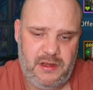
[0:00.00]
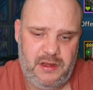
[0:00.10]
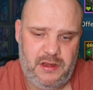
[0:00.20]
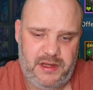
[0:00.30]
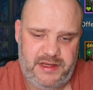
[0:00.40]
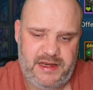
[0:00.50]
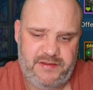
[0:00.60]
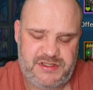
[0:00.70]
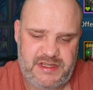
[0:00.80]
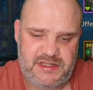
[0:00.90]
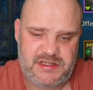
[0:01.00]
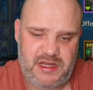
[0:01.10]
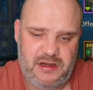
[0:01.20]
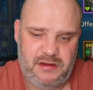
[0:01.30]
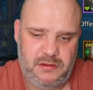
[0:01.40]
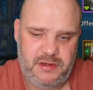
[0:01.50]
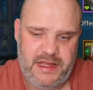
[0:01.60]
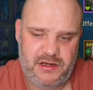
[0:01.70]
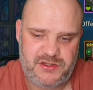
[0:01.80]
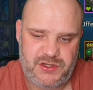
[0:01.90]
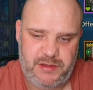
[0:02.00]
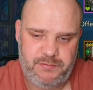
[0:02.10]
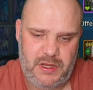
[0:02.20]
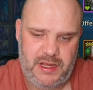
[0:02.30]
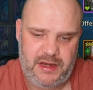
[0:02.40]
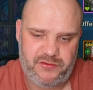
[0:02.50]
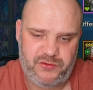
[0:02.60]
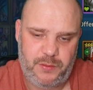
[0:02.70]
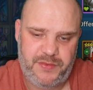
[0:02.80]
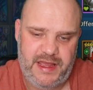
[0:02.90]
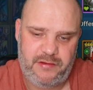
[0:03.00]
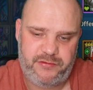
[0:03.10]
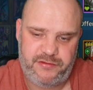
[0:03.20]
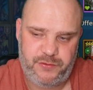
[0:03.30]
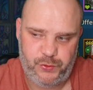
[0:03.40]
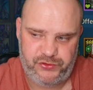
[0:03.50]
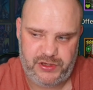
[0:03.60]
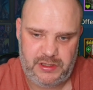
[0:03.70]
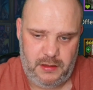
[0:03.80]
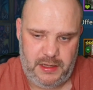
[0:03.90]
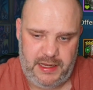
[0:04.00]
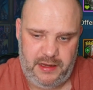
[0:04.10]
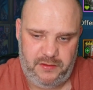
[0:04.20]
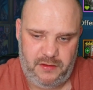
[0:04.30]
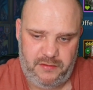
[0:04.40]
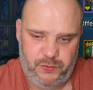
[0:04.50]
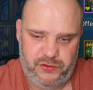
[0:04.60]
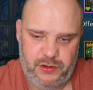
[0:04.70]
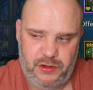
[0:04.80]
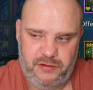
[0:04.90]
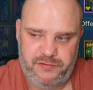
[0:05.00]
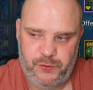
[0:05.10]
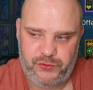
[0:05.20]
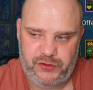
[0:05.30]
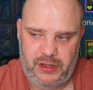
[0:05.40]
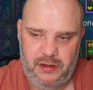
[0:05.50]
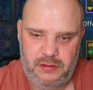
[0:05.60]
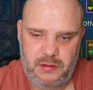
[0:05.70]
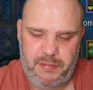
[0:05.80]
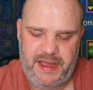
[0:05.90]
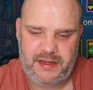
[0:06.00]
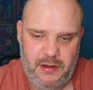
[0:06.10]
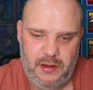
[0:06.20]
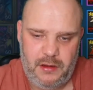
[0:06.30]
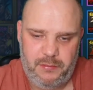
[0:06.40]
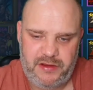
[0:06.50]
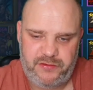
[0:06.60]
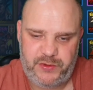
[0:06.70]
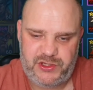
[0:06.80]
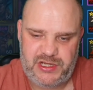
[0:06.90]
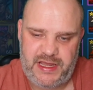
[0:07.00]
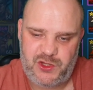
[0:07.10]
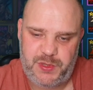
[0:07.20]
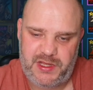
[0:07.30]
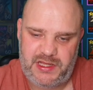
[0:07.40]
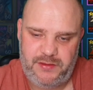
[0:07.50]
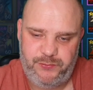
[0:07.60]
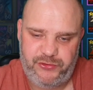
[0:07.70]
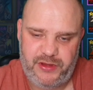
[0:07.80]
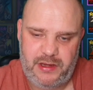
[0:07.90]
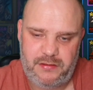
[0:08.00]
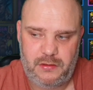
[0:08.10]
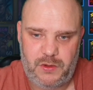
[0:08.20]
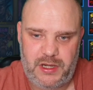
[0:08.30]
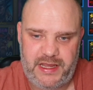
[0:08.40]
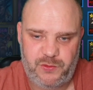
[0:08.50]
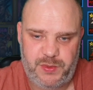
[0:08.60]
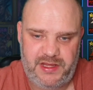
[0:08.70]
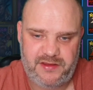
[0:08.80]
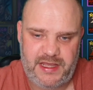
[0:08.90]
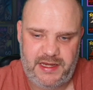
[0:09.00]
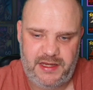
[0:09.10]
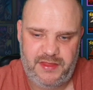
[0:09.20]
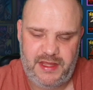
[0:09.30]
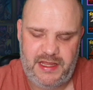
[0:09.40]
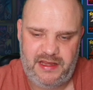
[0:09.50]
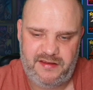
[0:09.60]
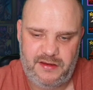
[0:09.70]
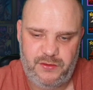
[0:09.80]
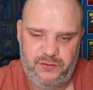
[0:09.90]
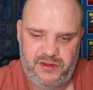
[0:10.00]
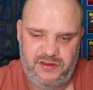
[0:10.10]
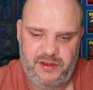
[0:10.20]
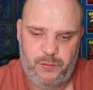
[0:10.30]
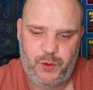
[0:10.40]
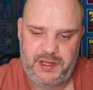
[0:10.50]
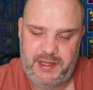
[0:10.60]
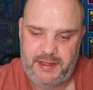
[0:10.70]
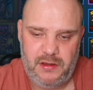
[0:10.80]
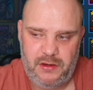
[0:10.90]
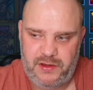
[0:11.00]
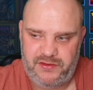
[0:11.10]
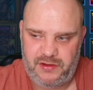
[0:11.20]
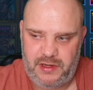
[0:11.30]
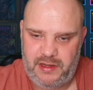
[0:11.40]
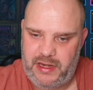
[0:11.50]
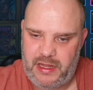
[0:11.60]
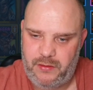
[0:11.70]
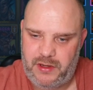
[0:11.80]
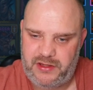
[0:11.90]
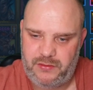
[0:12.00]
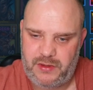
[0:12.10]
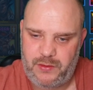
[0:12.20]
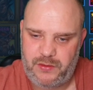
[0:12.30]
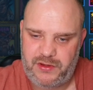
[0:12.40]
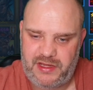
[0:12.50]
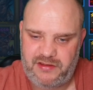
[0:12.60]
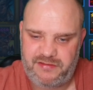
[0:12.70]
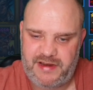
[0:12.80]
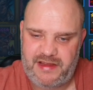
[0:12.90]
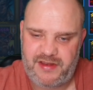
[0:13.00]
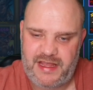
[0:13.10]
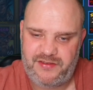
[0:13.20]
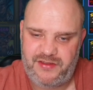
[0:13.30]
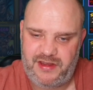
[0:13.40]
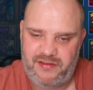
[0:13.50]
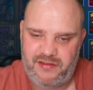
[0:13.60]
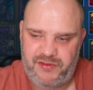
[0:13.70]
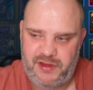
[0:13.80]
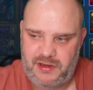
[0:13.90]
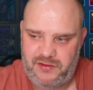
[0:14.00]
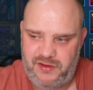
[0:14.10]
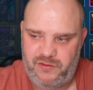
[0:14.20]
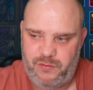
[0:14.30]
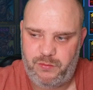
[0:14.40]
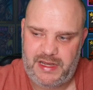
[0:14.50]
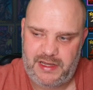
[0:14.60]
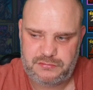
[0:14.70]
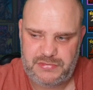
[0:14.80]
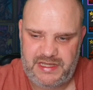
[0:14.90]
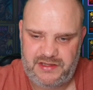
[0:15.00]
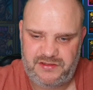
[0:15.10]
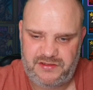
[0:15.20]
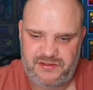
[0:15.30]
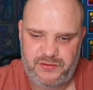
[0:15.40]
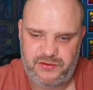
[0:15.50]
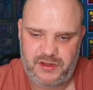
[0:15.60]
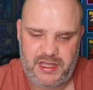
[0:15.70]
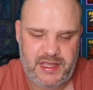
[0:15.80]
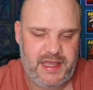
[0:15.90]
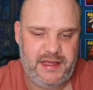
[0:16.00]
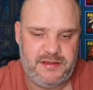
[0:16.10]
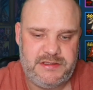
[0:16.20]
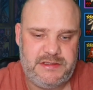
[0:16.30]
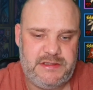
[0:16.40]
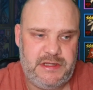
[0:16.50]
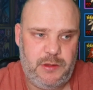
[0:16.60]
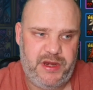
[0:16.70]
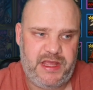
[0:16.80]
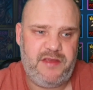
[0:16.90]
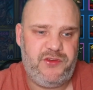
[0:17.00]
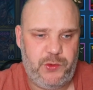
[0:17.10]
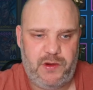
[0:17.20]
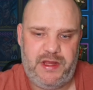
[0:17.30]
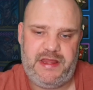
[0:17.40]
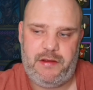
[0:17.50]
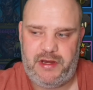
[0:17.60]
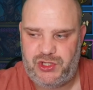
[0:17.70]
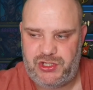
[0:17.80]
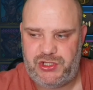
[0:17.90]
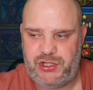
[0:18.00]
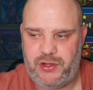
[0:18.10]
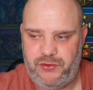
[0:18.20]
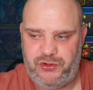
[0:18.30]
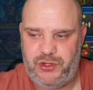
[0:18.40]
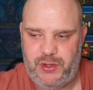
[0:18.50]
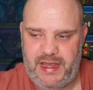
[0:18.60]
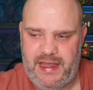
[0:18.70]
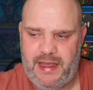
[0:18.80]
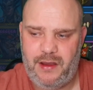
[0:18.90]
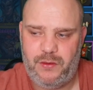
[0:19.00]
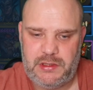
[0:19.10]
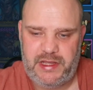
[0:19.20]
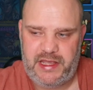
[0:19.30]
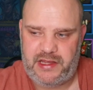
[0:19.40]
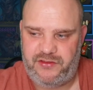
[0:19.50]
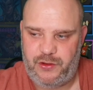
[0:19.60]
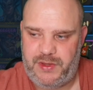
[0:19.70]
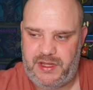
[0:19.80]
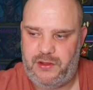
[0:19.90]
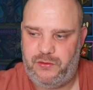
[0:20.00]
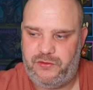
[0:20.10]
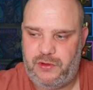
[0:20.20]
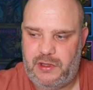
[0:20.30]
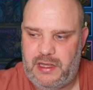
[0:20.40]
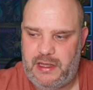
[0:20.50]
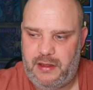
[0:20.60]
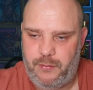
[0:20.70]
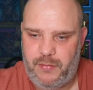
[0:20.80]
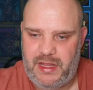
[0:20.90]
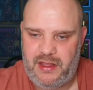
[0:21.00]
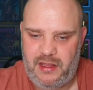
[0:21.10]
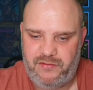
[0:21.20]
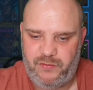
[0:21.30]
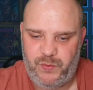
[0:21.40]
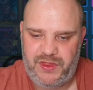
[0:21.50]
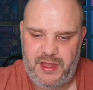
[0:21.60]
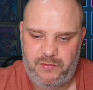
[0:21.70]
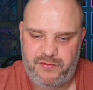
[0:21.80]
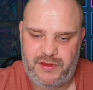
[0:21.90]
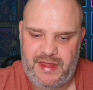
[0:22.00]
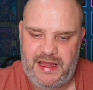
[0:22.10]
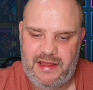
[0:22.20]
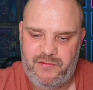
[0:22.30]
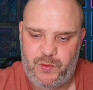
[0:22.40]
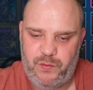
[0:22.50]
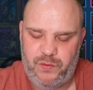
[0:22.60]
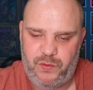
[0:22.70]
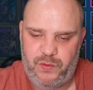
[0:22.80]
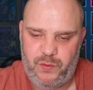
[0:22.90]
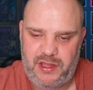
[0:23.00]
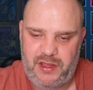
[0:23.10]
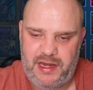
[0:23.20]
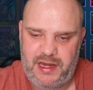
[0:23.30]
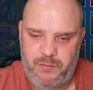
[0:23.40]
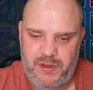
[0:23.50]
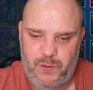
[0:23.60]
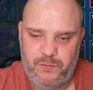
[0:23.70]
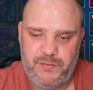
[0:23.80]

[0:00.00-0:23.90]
I did have a 6-star necklace on him, and I've swapped that out for a 4-star. And I've also got a 4-star banner, both of which are HP. So what HP he's gaining there, he's losing somewhat here. Not entirely, I know. I do know that these are flat stats, these are percentages, but it's as close as I could get. But it gives you an idea, and it shows you how it can still be used, even with health at that level and the way you can get it built.